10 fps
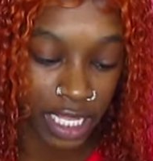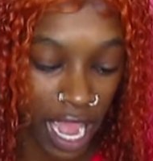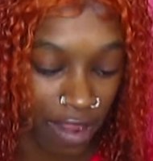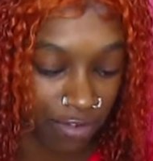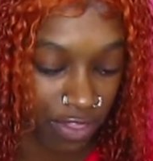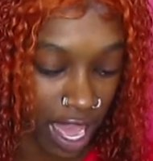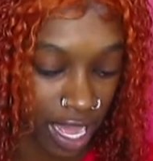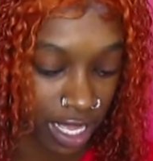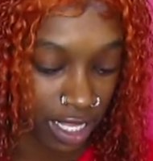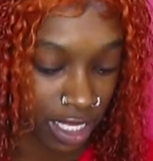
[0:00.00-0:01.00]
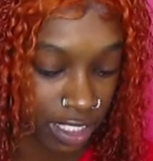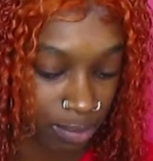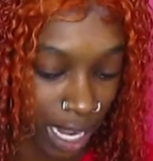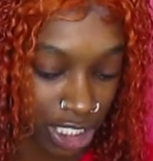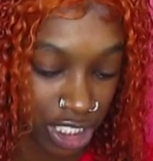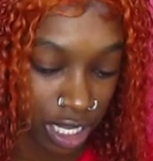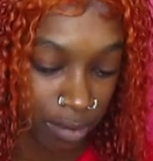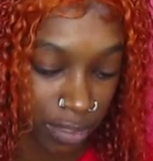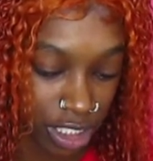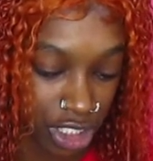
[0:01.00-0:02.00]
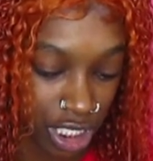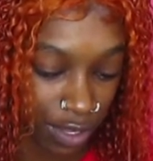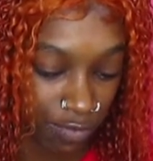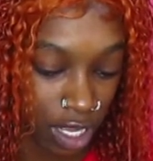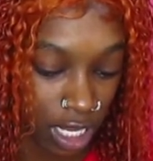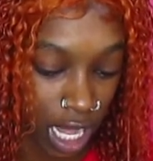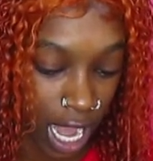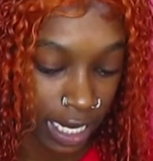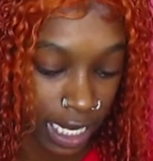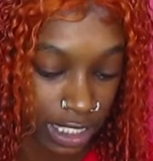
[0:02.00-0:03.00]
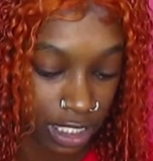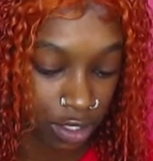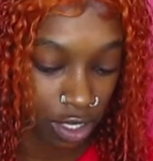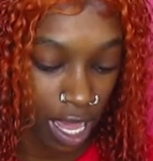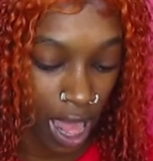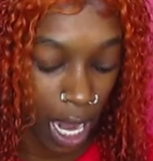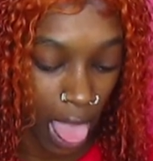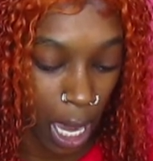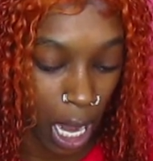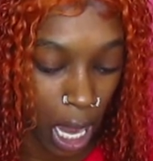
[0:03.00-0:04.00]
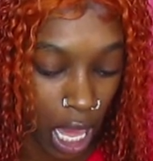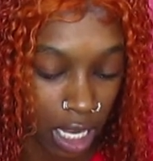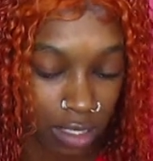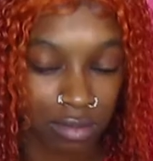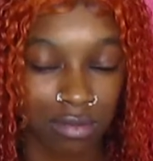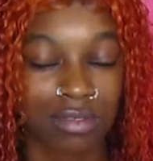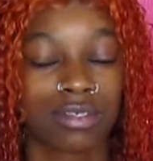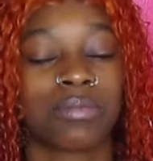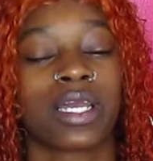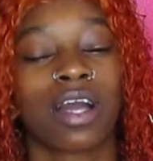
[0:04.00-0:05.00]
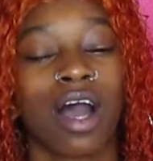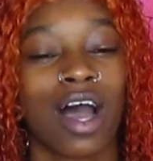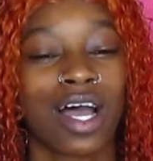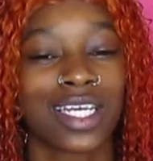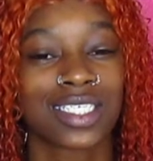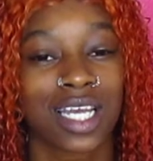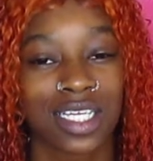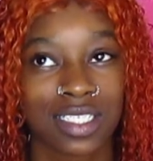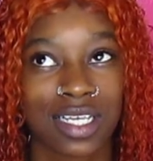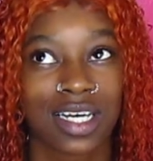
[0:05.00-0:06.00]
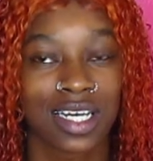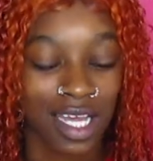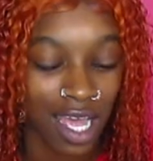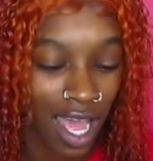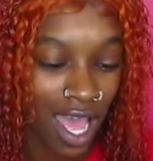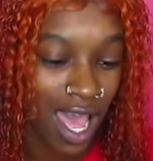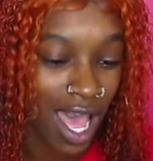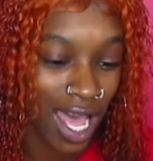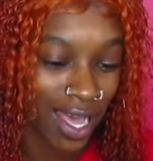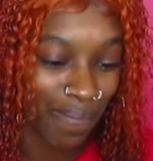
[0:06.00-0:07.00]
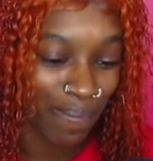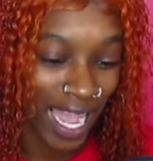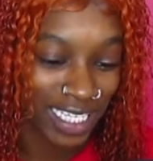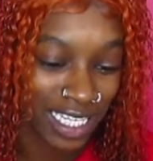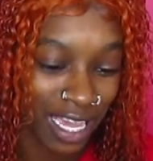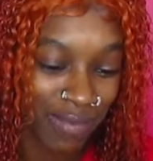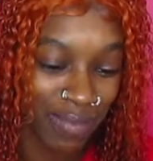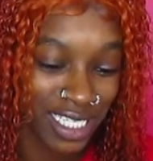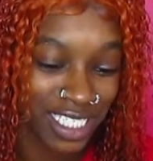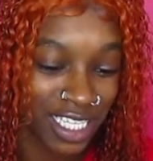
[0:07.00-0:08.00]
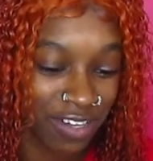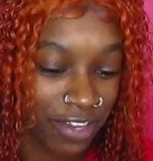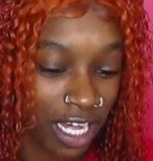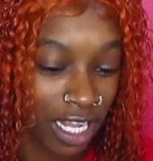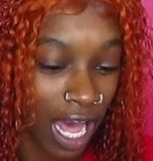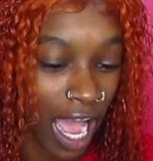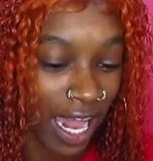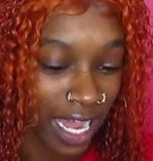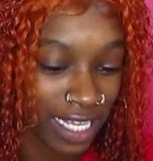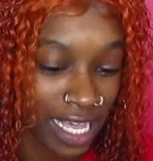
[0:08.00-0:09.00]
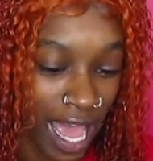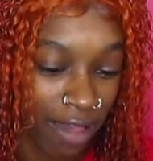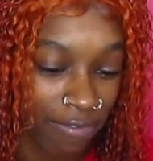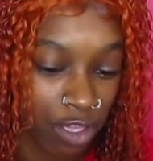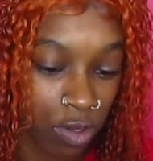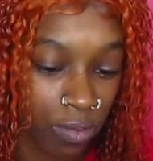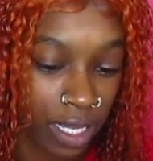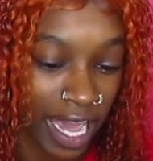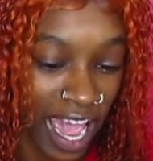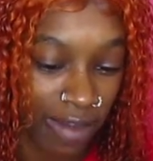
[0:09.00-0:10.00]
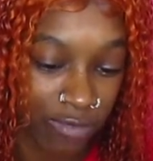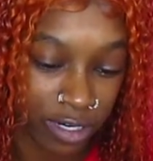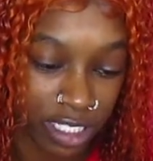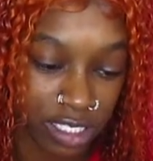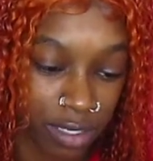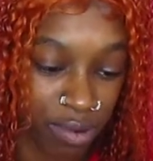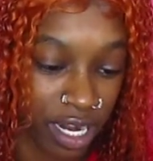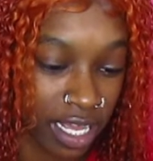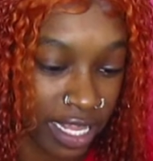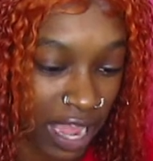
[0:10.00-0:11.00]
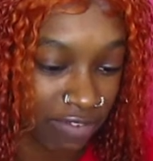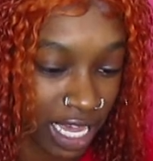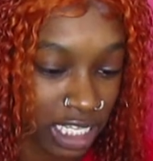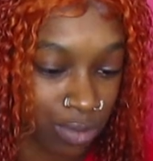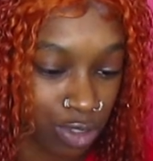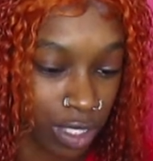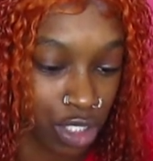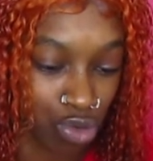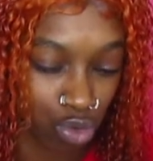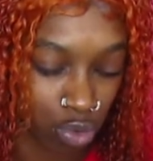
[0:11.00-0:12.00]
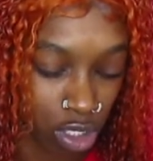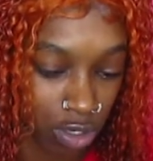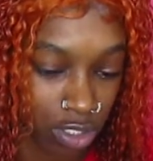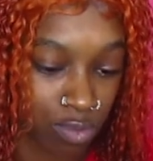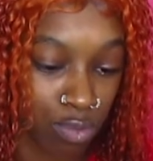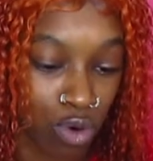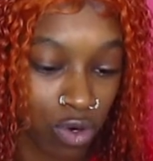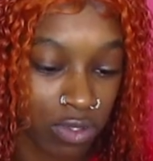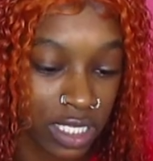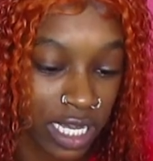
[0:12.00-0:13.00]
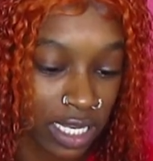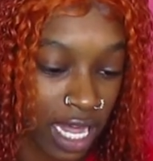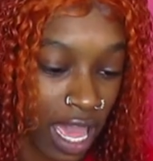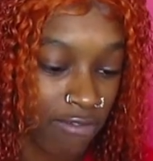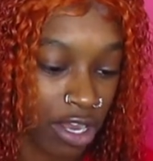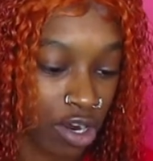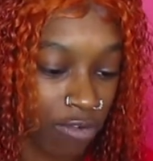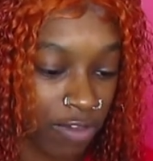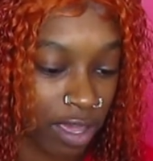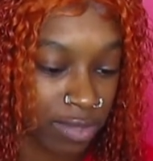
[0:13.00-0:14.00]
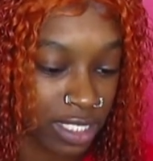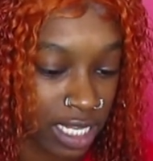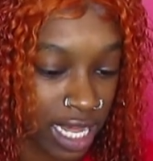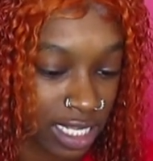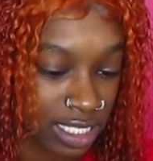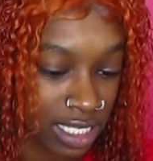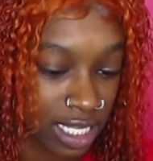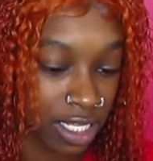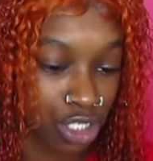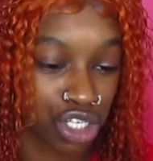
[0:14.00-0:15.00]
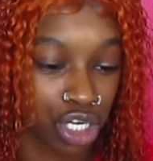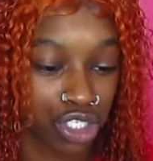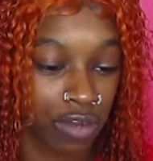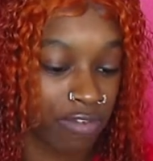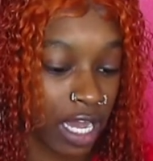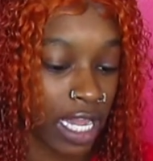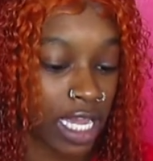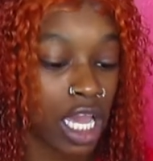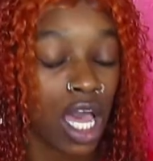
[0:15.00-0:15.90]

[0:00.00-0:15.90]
have for that is, magic and mischief collide as he, oh my gosh, I suck. Magic and mischief collide as half-human, half-witch Sabrina navigates between two worlds, mortal teen life and her family's legacy, the Church of Night.